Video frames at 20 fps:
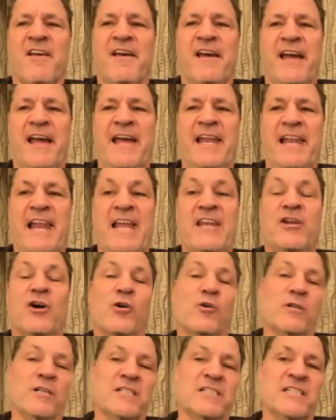And I
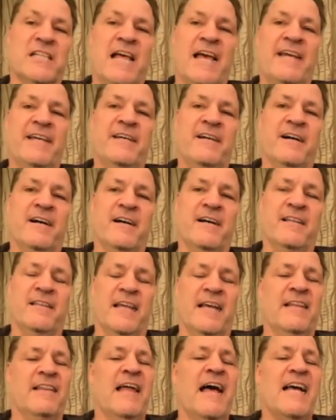noticed, like
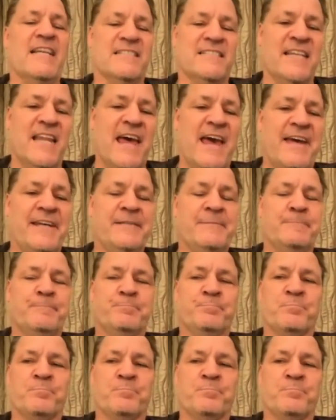last night,